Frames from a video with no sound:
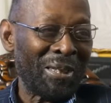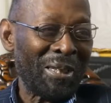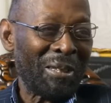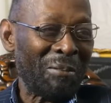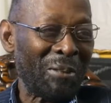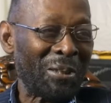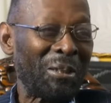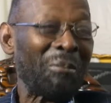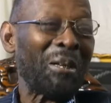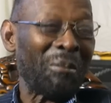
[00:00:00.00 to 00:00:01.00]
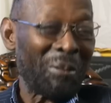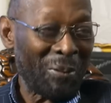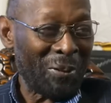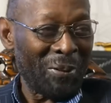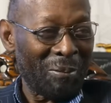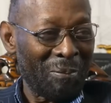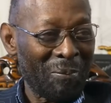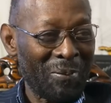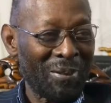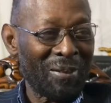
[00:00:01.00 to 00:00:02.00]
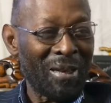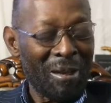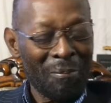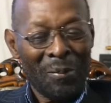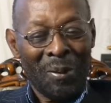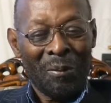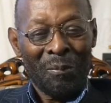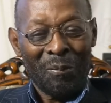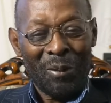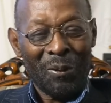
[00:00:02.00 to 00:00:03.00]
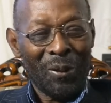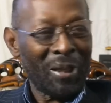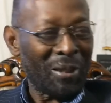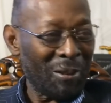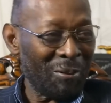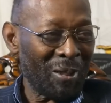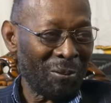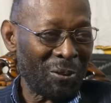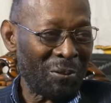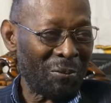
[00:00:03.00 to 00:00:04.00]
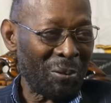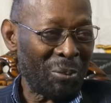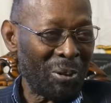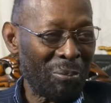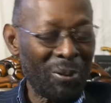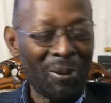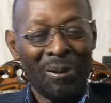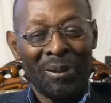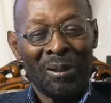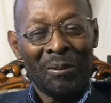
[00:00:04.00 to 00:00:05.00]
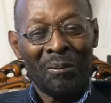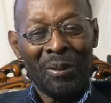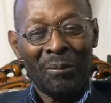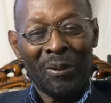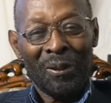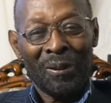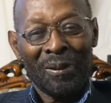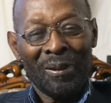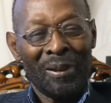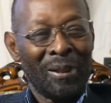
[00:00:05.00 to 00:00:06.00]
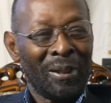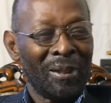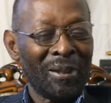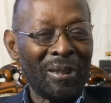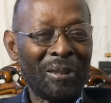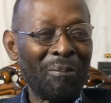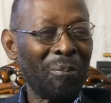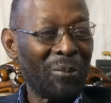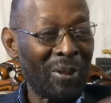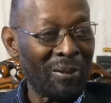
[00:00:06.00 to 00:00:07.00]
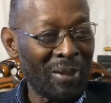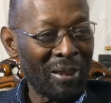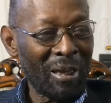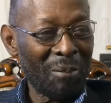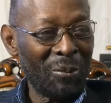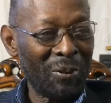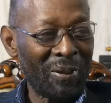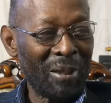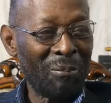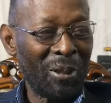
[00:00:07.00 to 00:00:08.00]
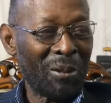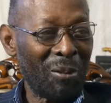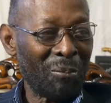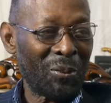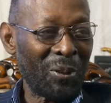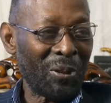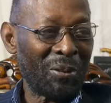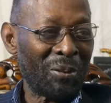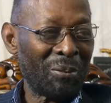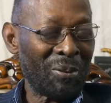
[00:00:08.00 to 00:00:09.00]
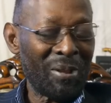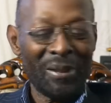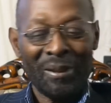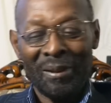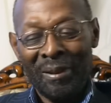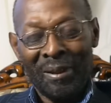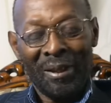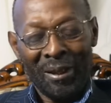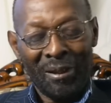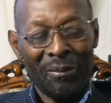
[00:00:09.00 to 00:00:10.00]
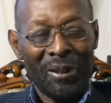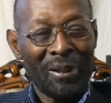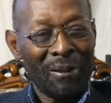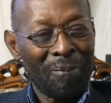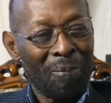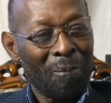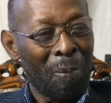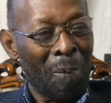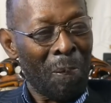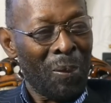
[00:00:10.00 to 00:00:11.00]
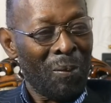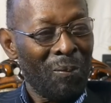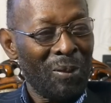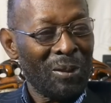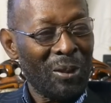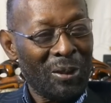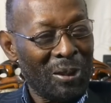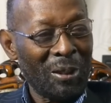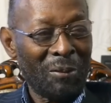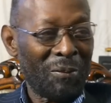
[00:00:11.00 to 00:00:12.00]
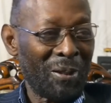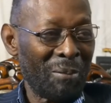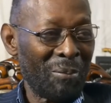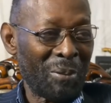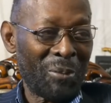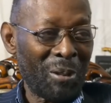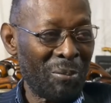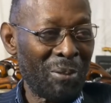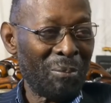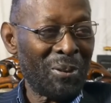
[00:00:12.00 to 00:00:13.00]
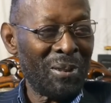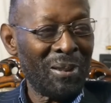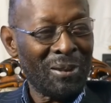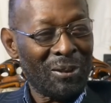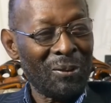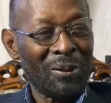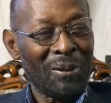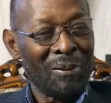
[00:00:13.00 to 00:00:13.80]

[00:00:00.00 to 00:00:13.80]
They come and see what we were doing. This time, we were getting houses for people. We were getting things that happened to them. They'll come to us, and we'll sort it out for them, the problems, and so on.